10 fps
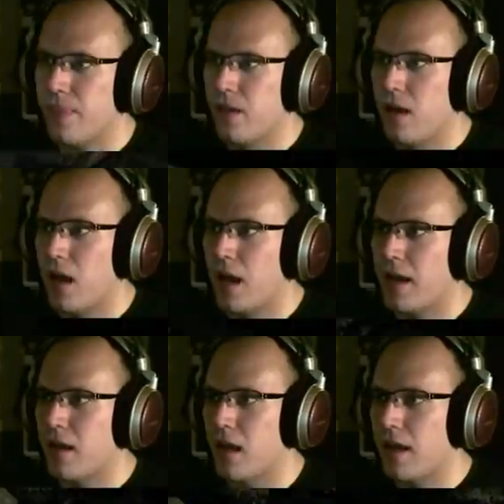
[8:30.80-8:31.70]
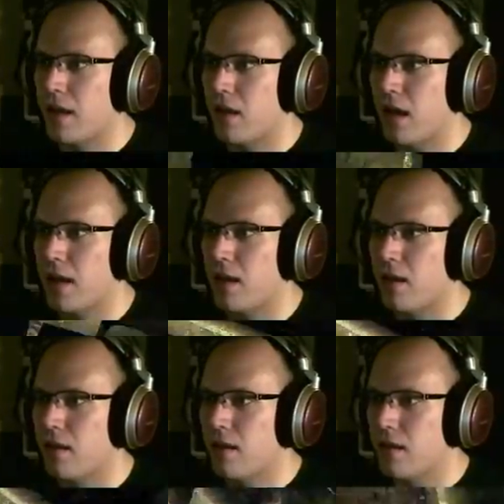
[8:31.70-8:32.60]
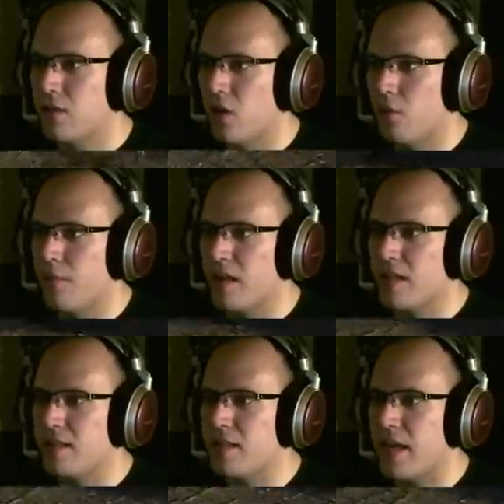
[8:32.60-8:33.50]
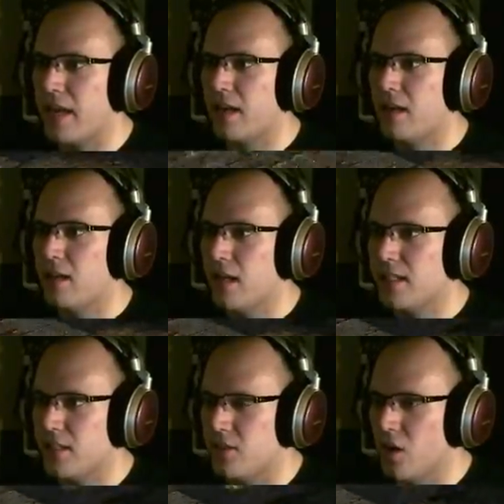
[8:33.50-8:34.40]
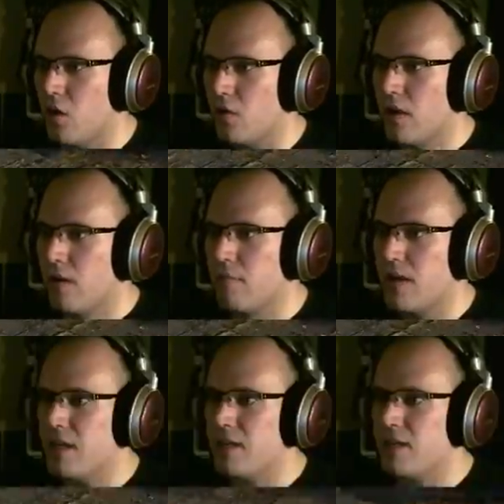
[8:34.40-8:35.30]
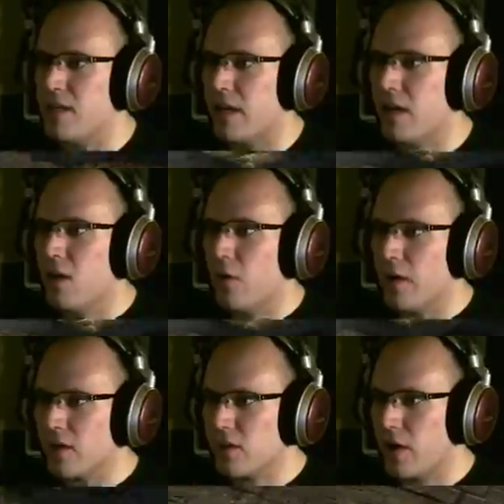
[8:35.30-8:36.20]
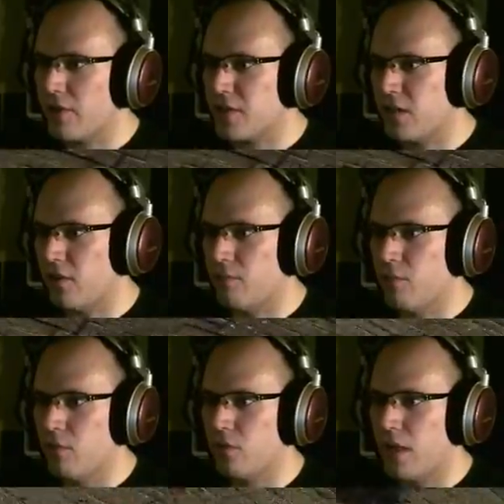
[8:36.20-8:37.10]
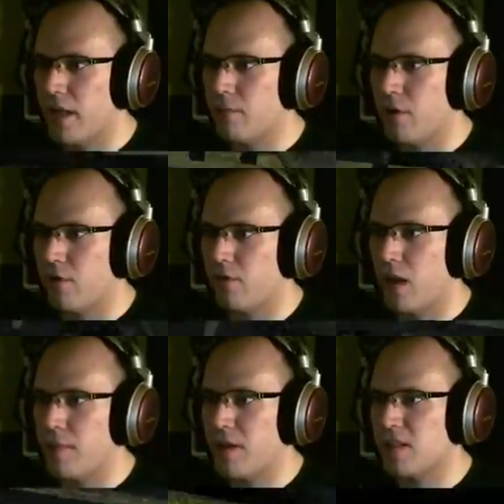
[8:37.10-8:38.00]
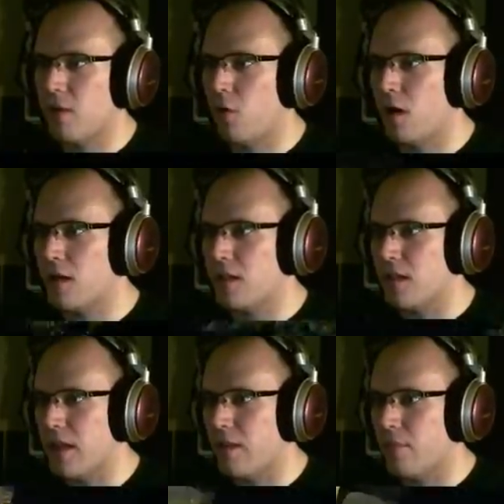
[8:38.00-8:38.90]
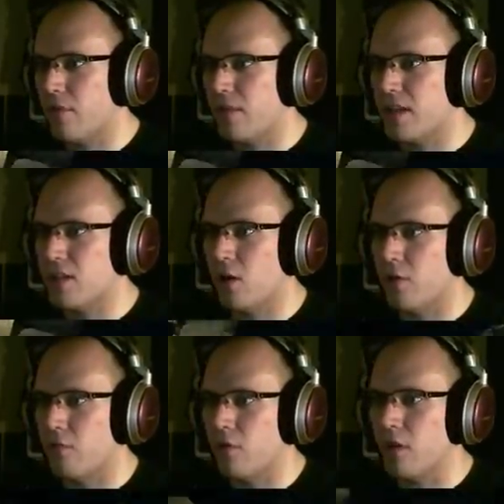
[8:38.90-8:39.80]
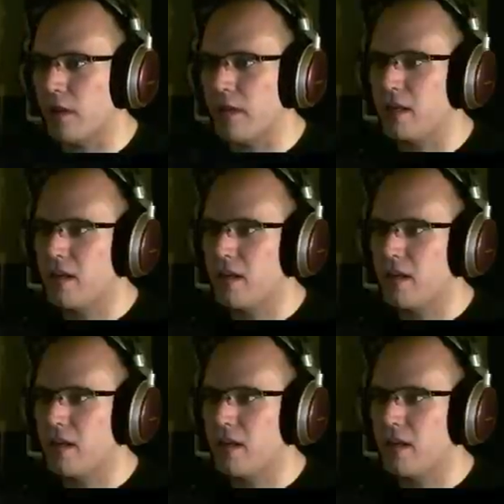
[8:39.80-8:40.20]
Hi, hi, hi. Don't be a dick. don't be a dick. We also have to kill the Moonlight Butterfly because I want the Ember that's... Oh, you really?